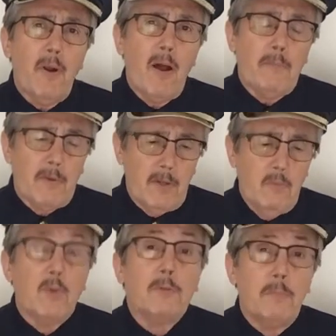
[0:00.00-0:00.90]
property
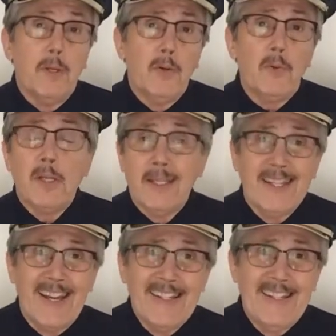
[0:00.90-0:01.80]
was built in
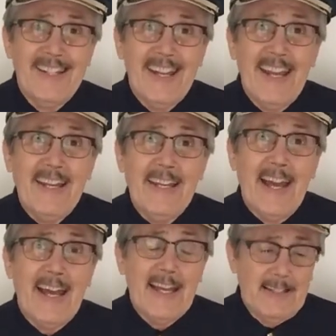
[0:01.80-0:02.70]

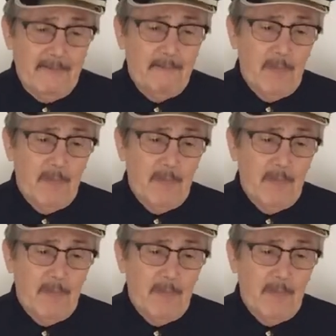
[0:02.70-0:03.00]
1989.